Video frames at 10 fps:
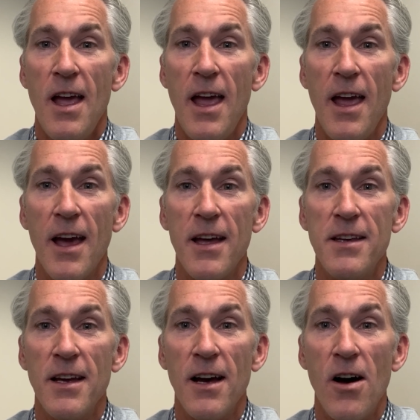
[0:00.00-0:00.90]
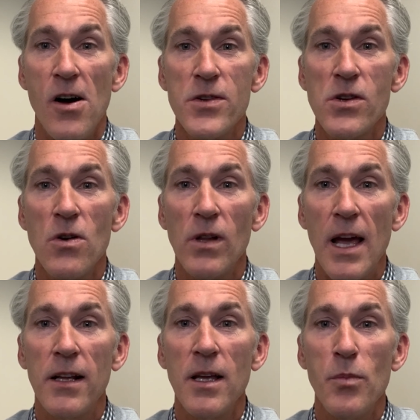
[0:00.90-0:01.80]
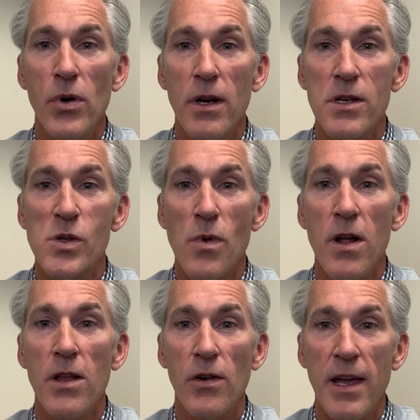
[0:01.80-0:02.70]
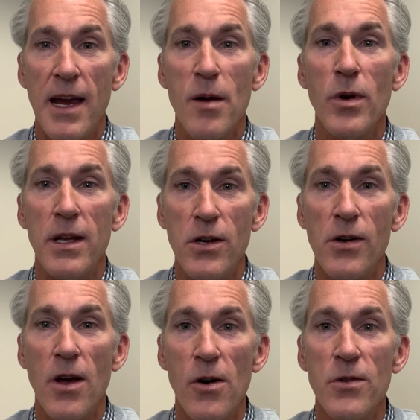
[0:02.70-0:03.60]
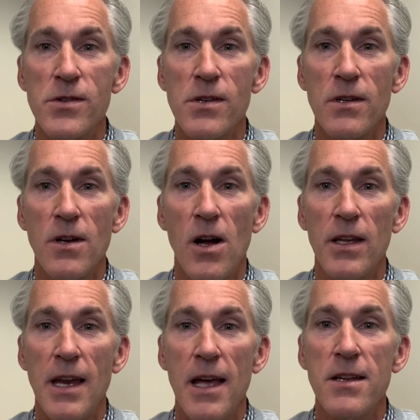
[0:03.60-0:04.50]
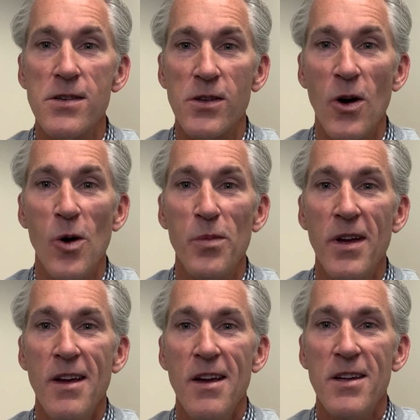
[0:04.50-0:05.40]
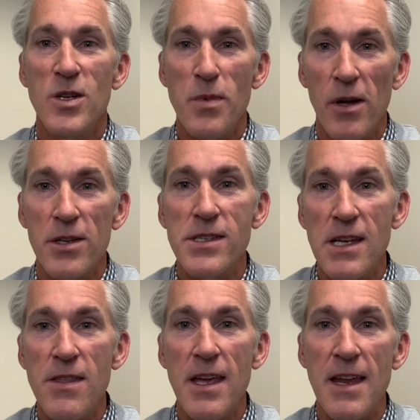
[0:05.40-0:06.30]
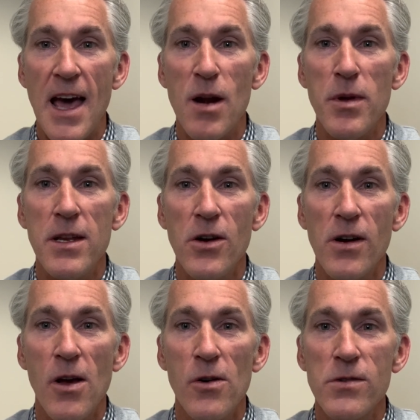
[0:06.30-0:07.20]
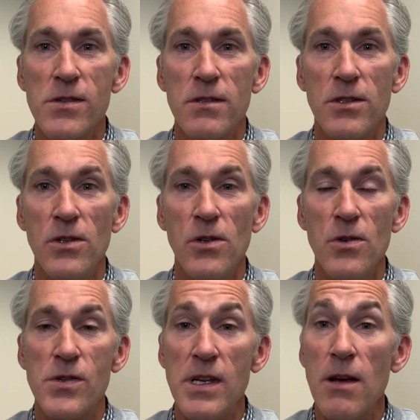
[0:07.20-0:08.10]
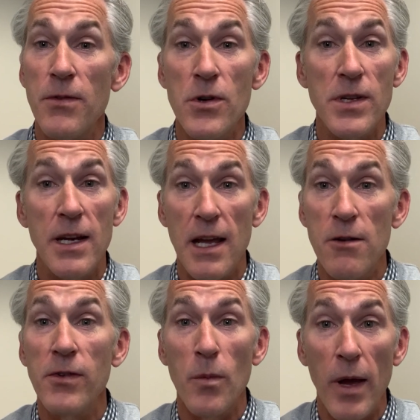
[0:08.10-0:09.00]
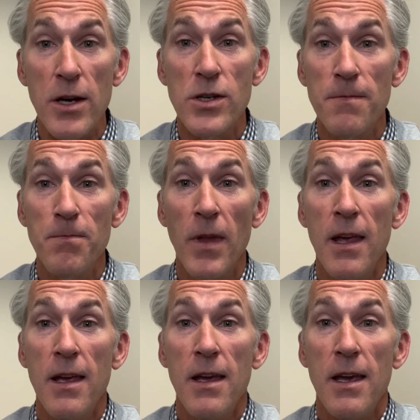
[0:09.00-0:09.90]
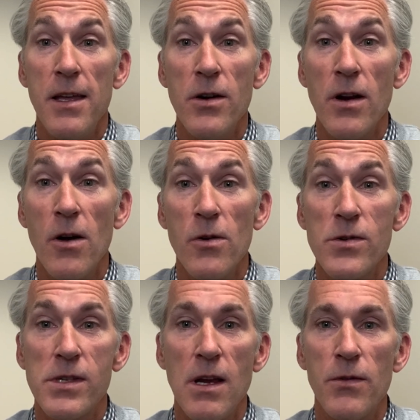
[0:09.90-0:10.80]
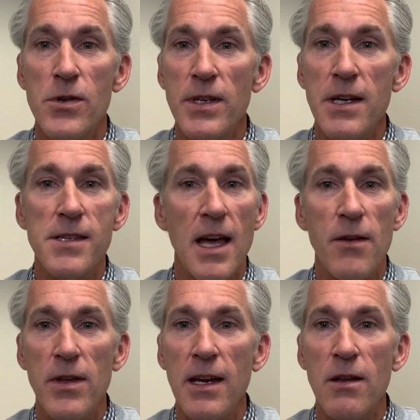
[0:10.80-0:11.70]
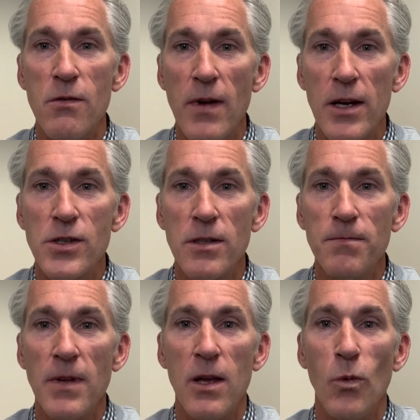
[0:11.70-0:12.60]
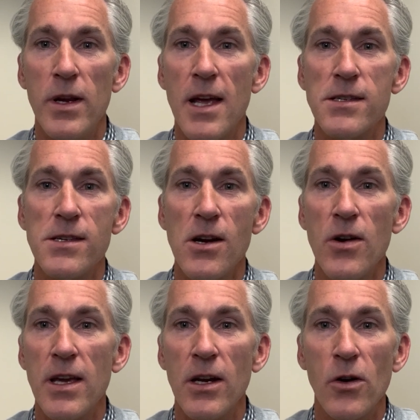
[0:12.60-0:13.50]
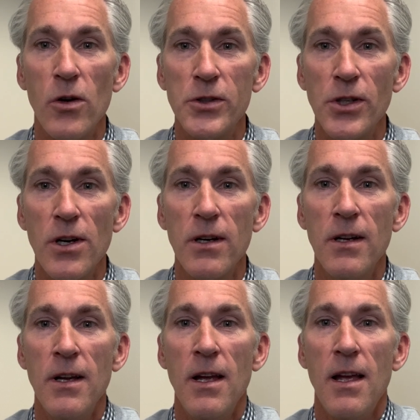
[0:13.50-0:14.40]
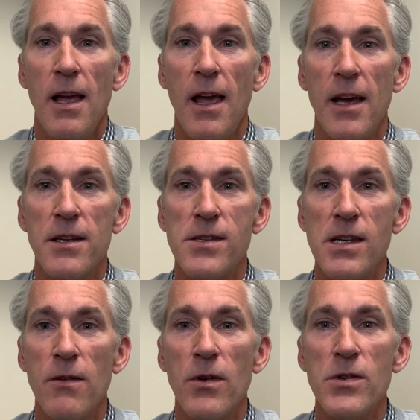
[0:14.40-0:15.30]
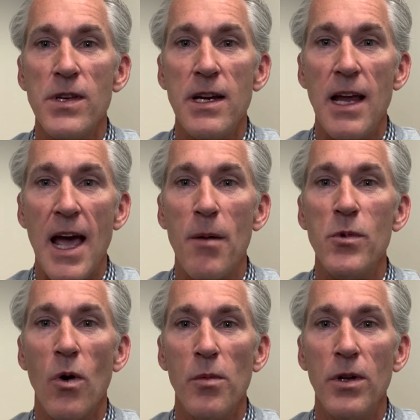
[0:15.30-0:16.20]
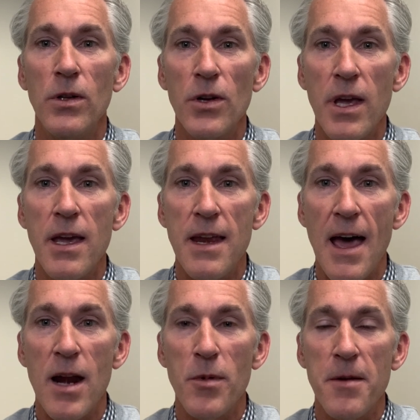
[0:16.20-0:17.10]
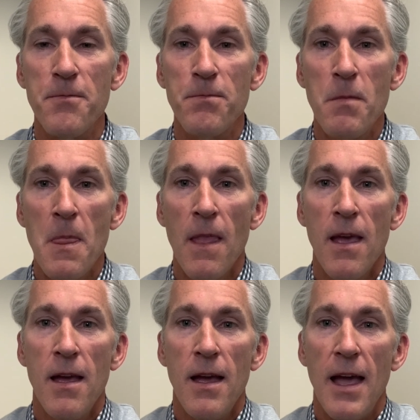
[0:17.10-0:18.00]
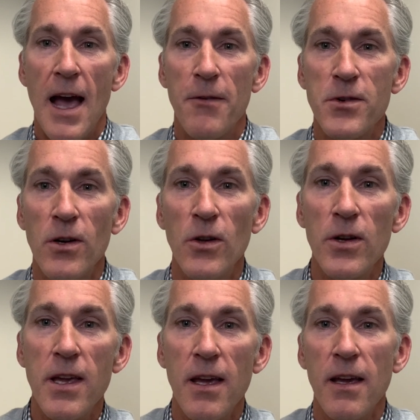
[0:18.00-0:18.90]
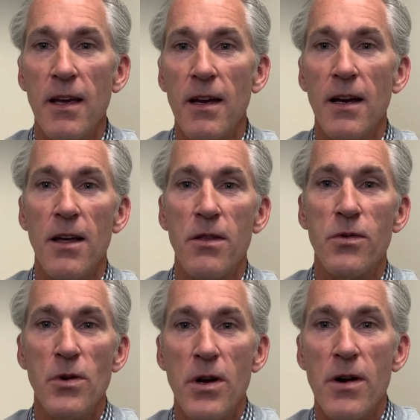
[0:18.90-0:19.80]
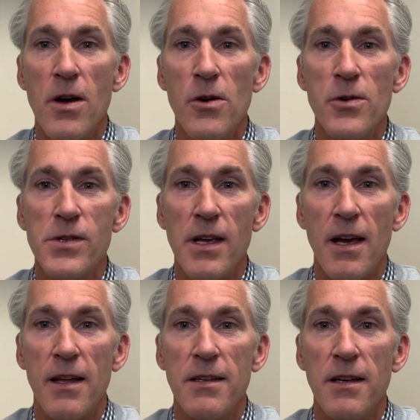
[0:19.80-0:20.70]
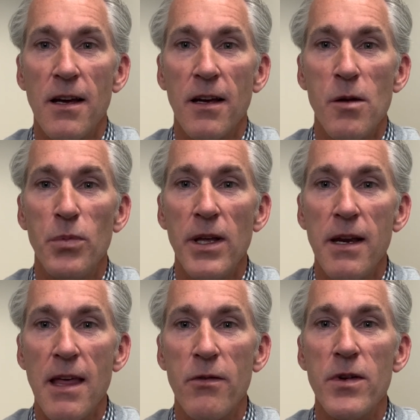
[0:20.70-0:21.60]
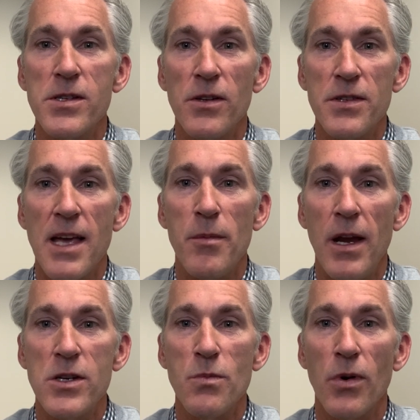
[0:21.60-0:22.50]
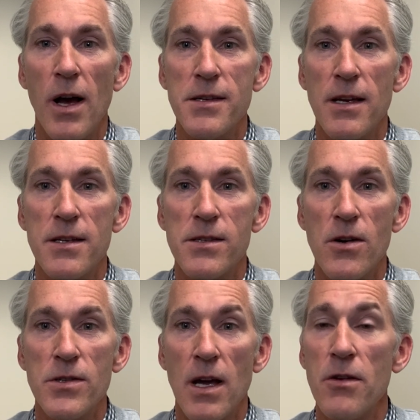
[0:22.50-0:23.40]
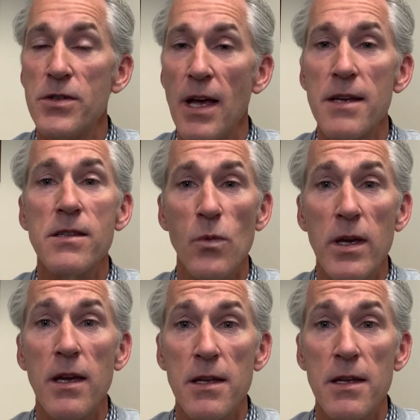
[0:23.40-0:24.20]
and also likely put a small little camera in your nose called an endoscope to be able to see the anatomy in your nose, to see if there's any inflammation in your nose, see if there's any sign of any infection, and when necessary, get a culture, and to see if there's any abnormal looking anatomy. After looking through your nose and completing that physical examination process, there's other tests that we can